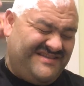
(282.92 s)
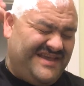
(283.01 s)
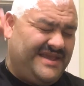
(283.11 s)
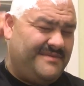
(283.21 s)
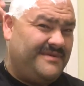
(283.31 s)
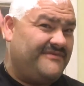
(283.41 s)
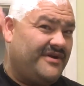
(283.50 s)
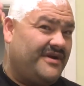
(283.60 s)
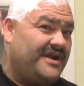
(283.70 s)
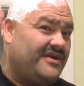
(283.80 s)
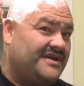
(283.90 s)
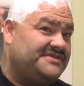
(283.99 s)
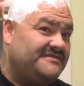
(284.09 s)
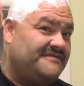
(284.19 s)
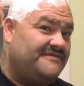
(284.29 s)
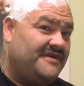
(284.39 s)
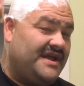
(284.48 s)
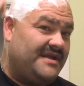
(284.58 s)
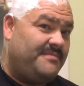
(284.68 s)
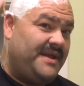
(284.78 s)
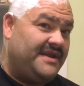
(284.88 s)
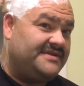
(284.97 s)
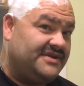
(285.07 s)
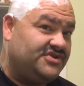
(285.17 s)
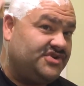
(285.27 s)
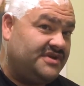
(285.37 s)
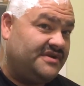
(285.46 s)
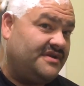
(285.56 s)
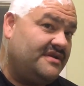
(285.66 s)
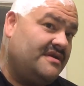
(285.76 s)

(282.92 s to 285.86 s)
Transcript: they can be very aggressive if you're not paying attention.